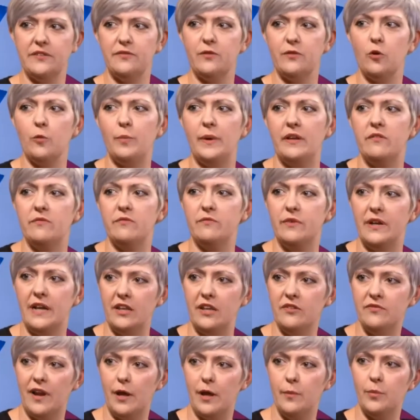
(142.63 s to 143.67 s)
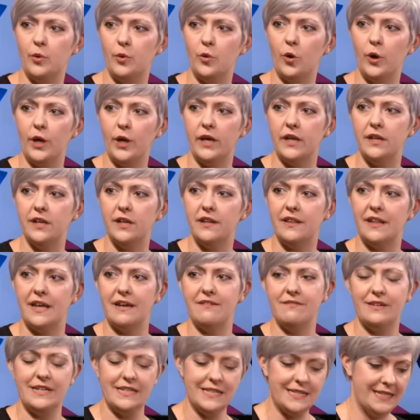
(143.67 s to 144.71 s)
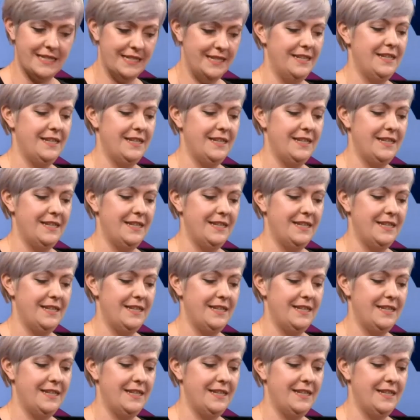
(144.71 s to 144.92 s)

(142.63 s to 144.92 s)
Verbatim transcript: or being really flamboyant, that there is